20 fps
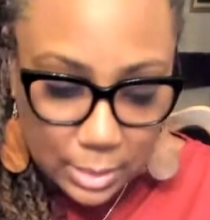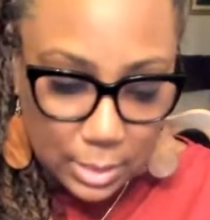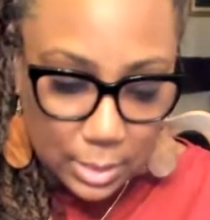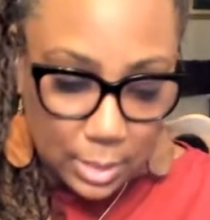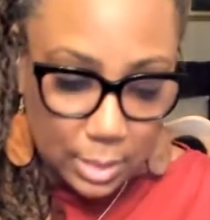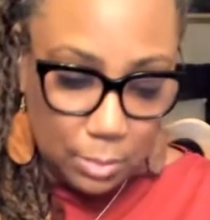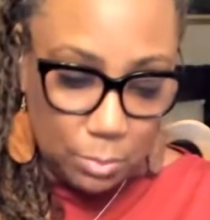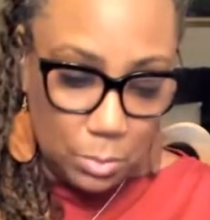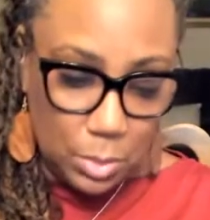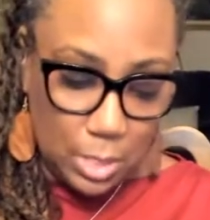it
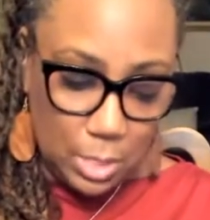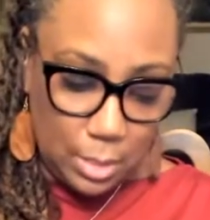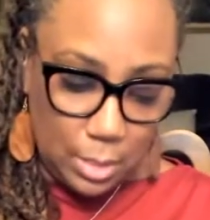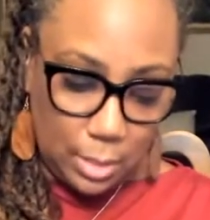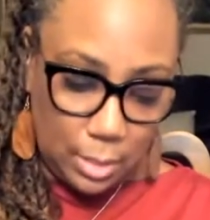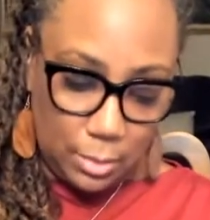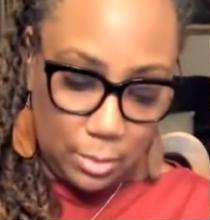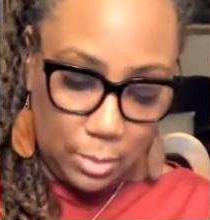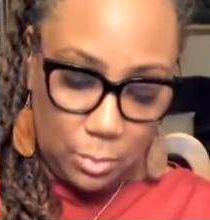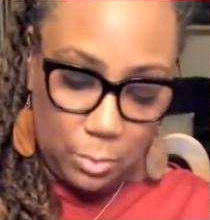can be a
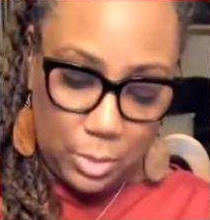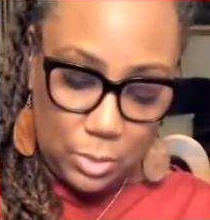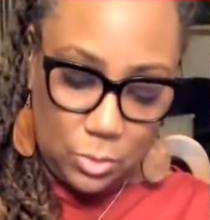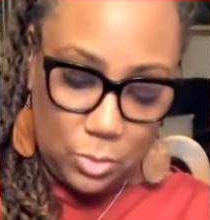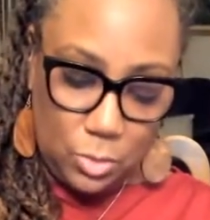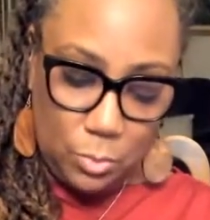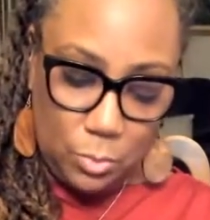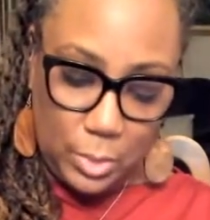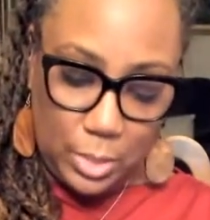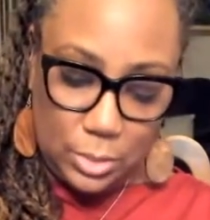little bit
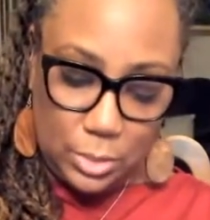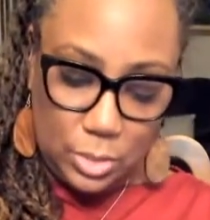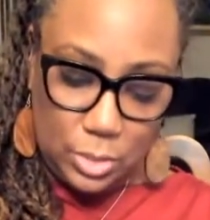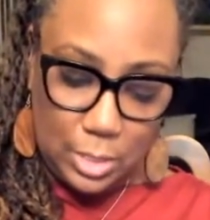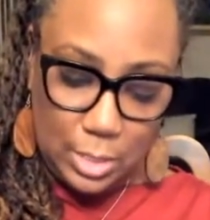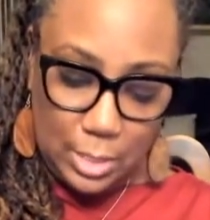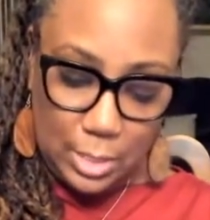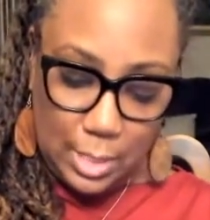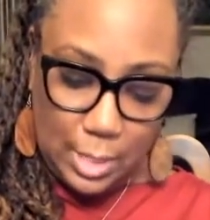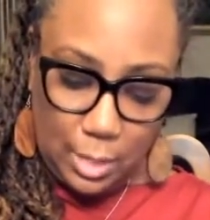too much to
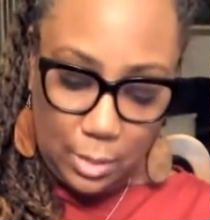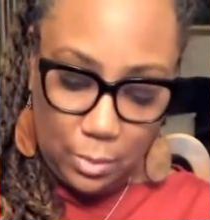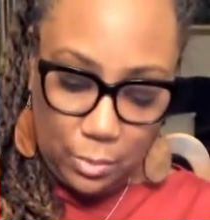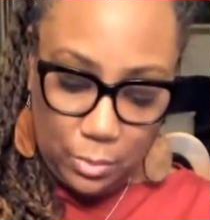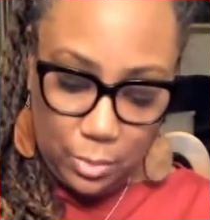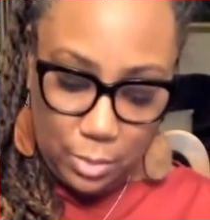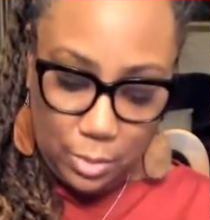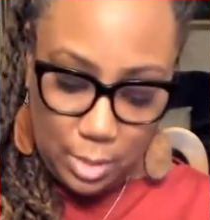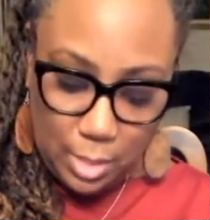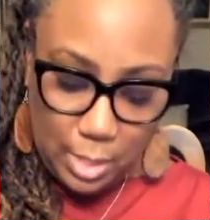inhale.
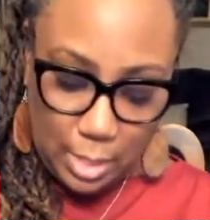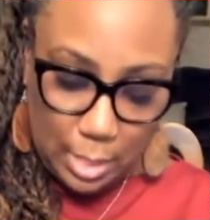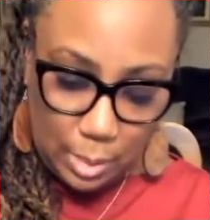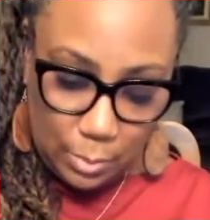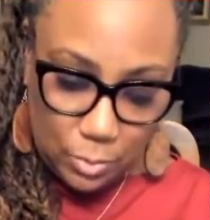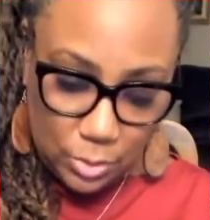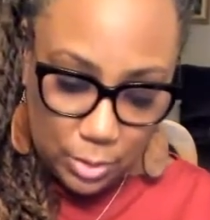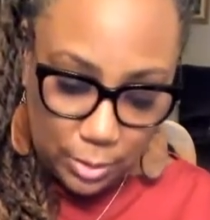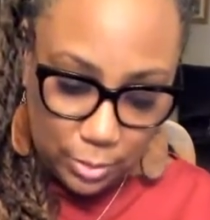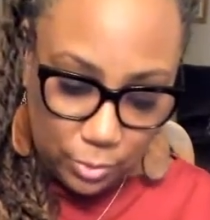I'm
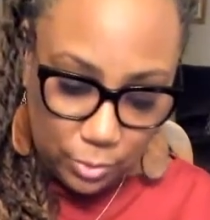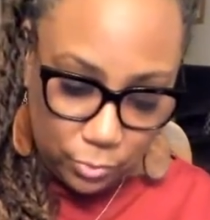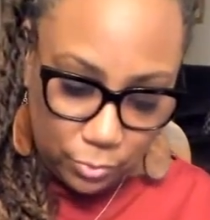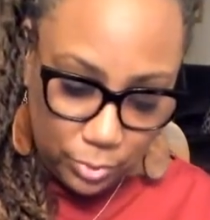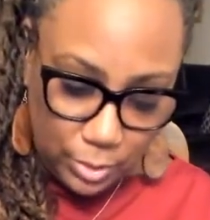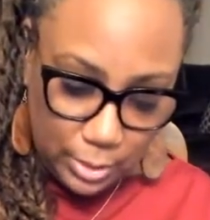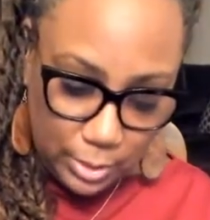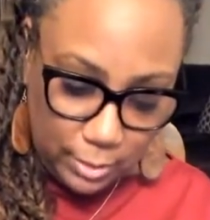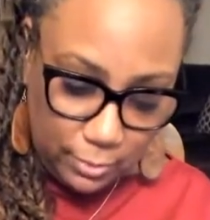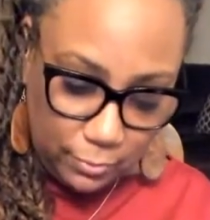starting to
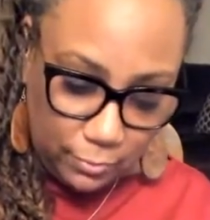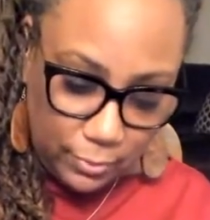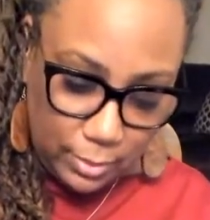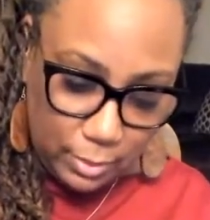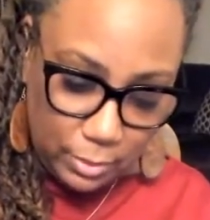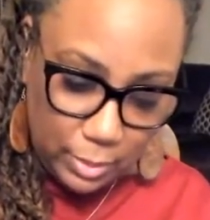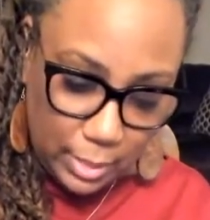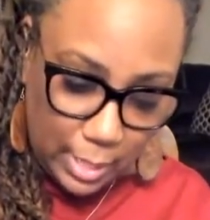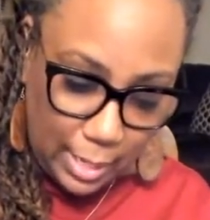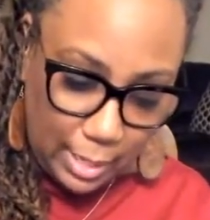really
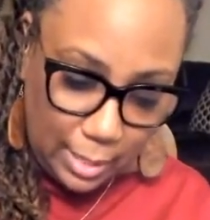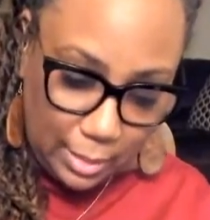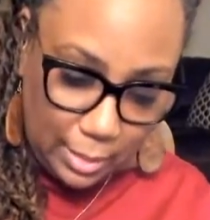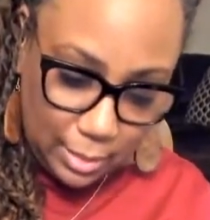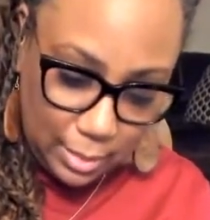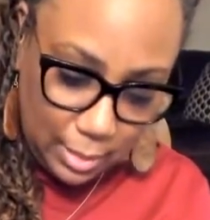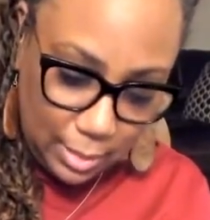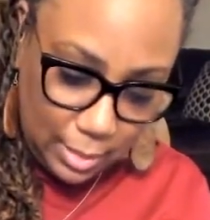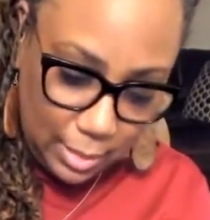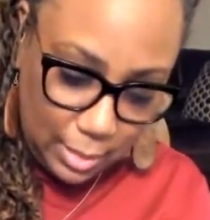feel that.
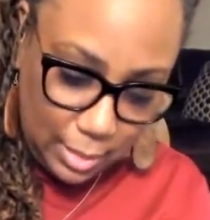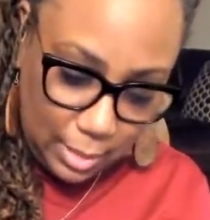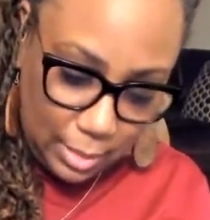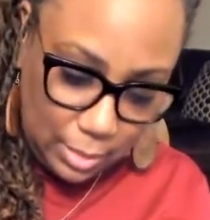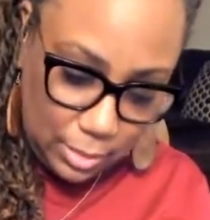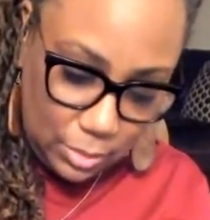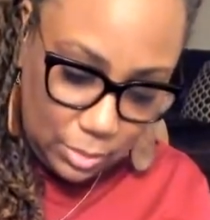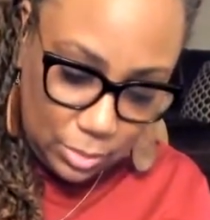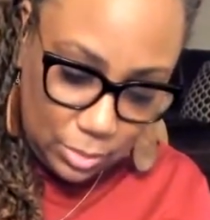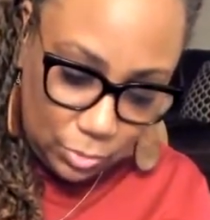
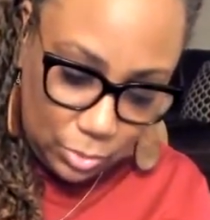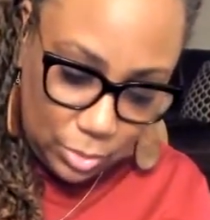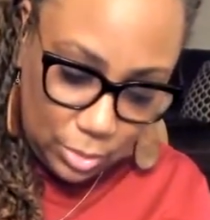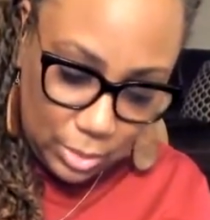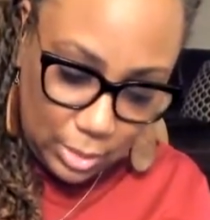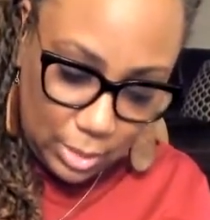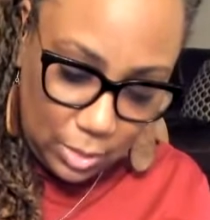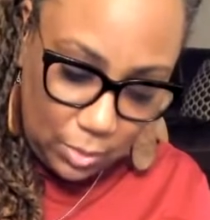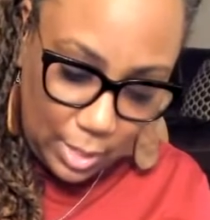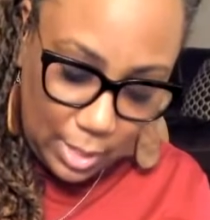So
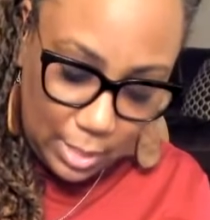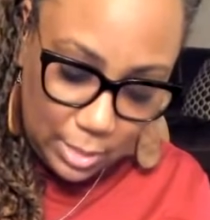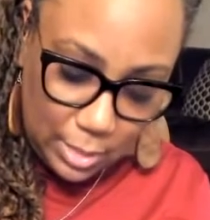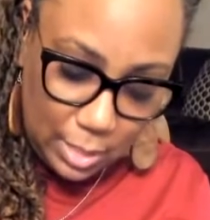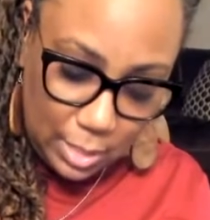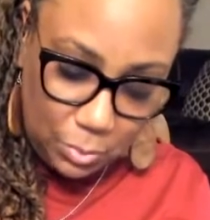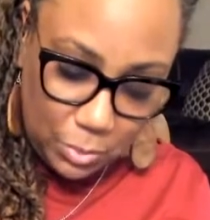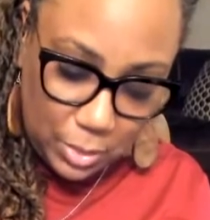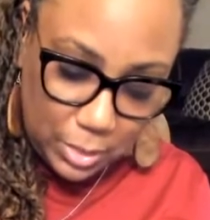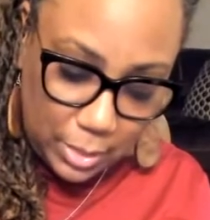just go ahead and
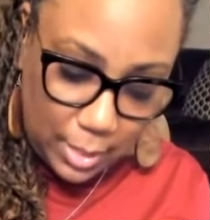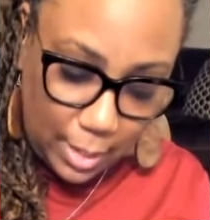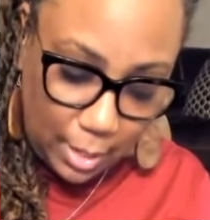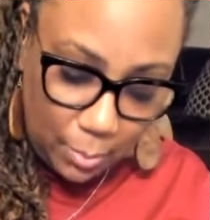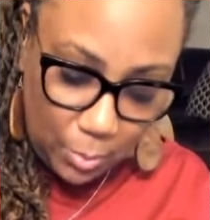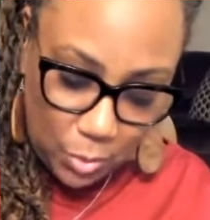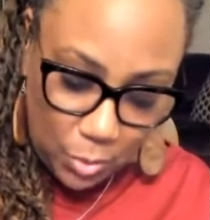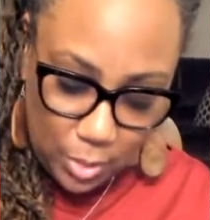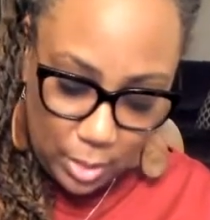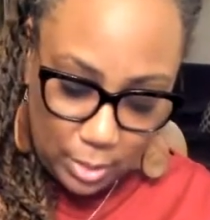keep the
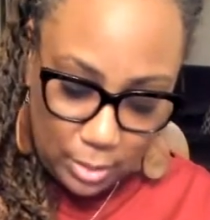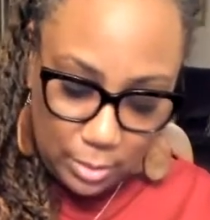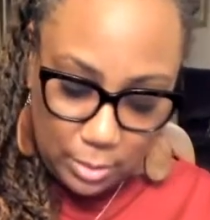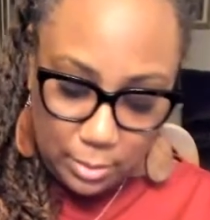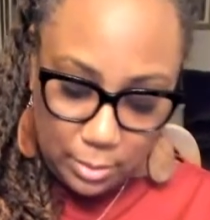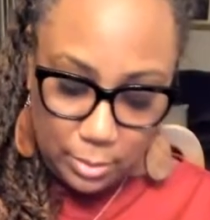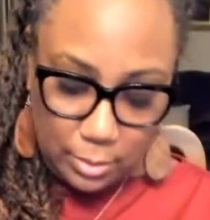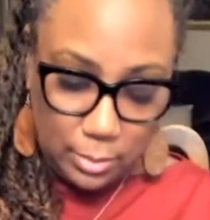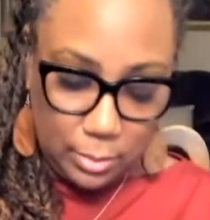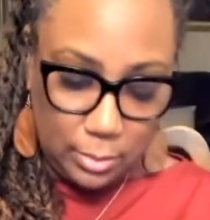top on,
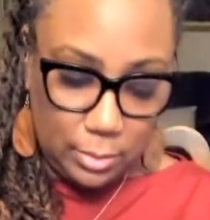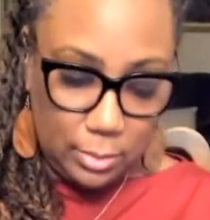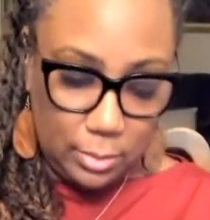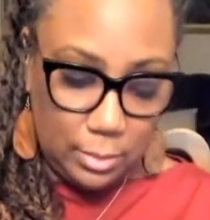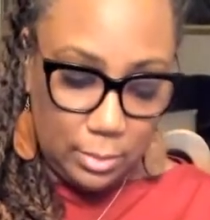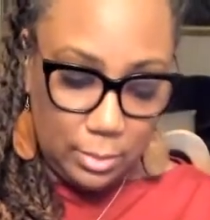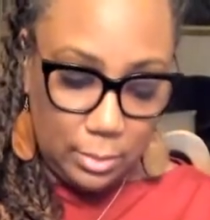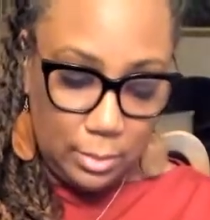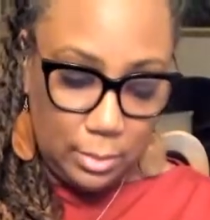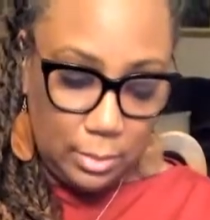
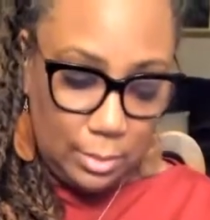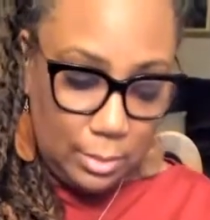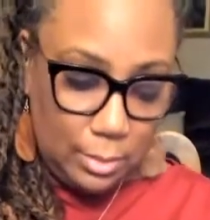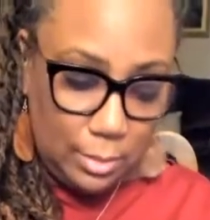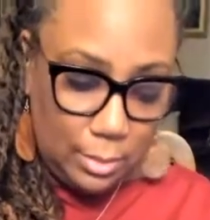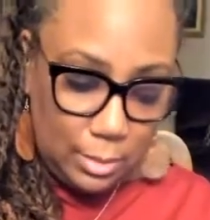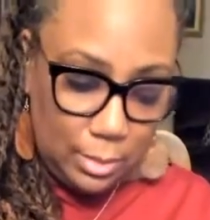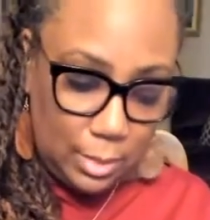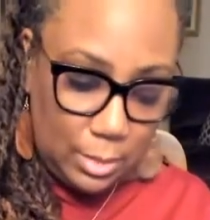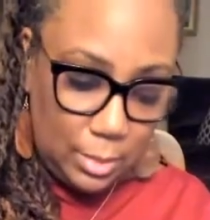
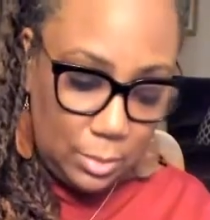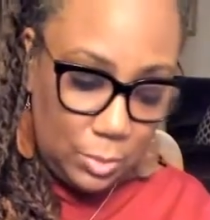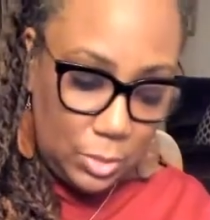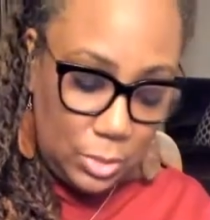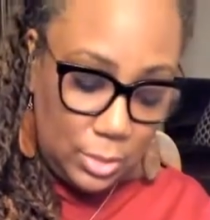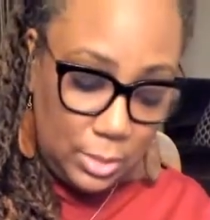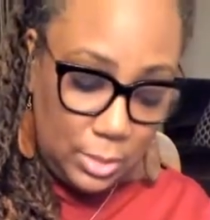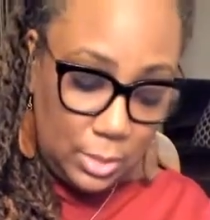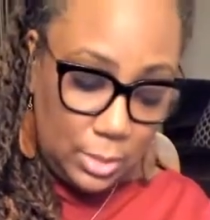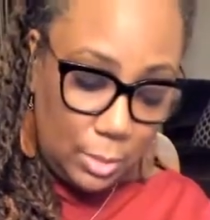
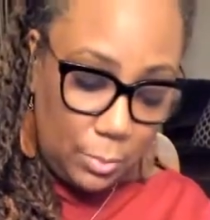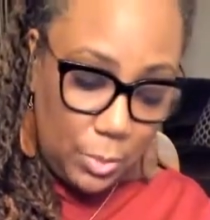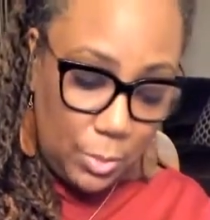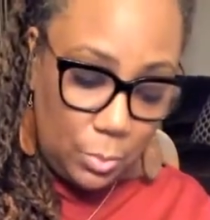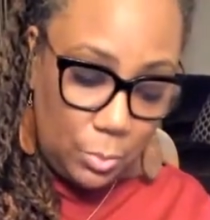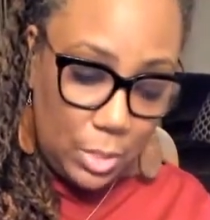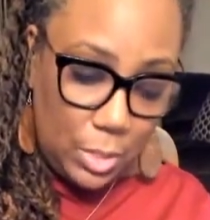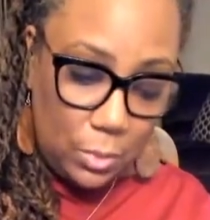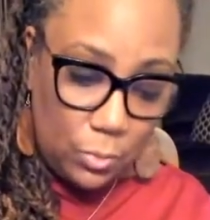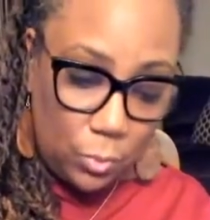especially since I'm going to
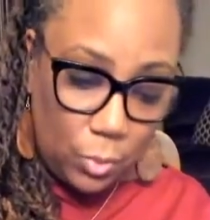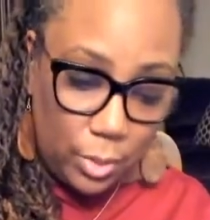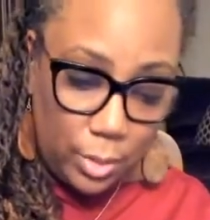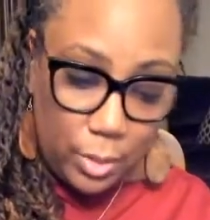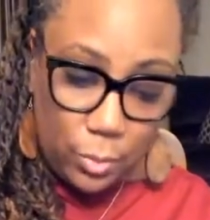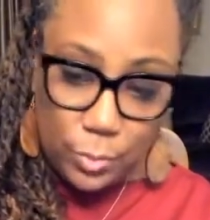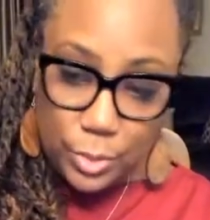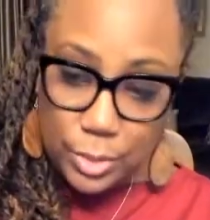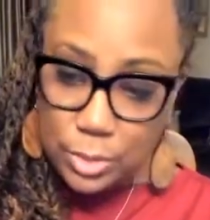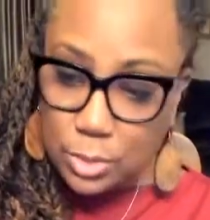be
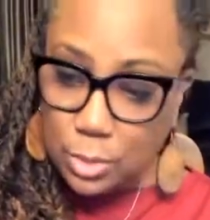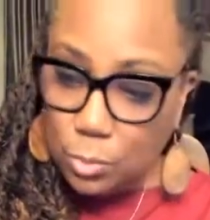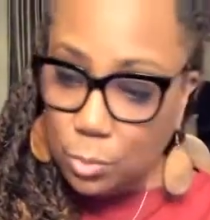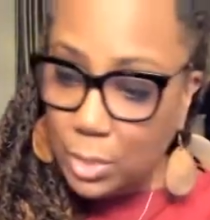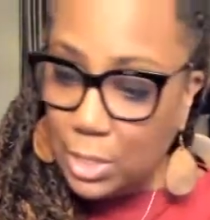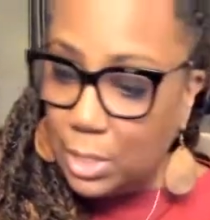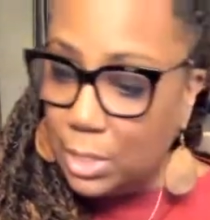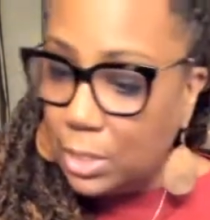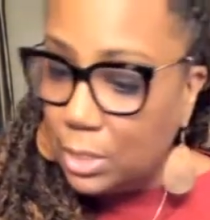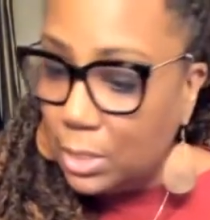working with so
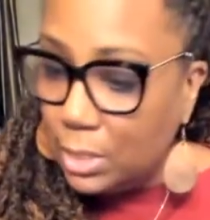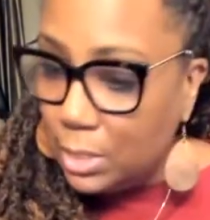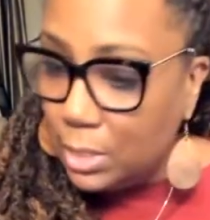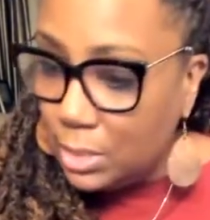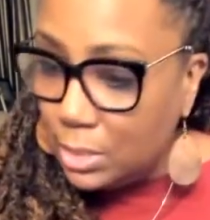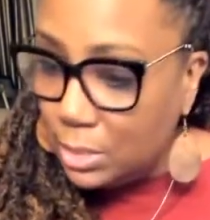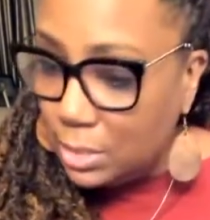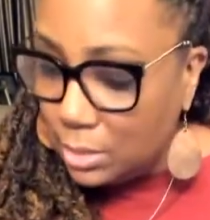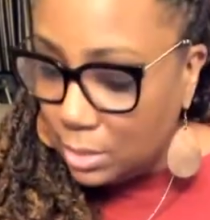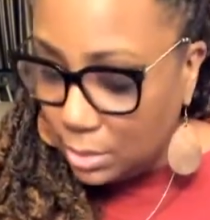many of
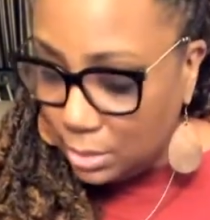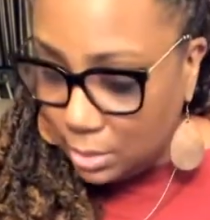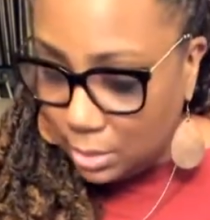these.